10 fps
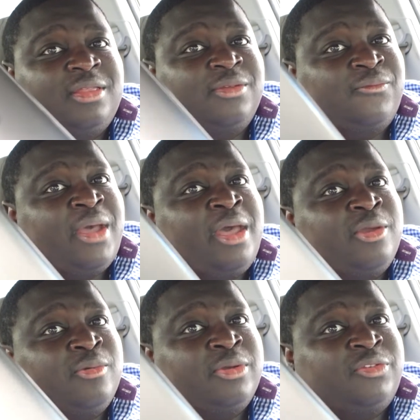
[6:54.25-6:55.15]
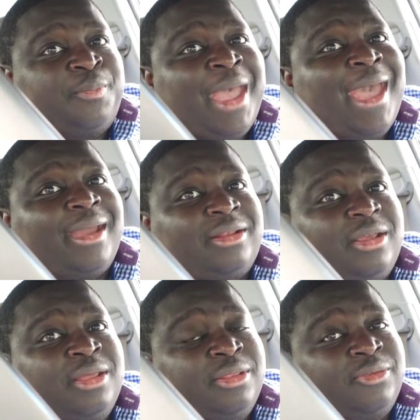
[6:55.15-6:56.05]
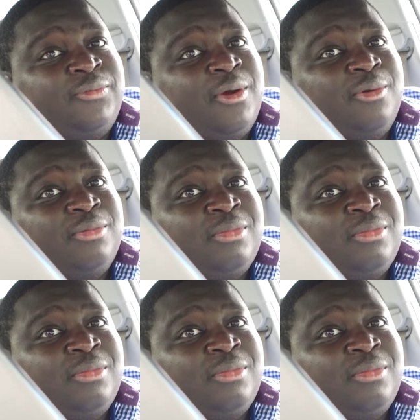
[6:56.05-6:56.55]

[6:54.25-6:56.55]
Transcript: The value is packed in this phone,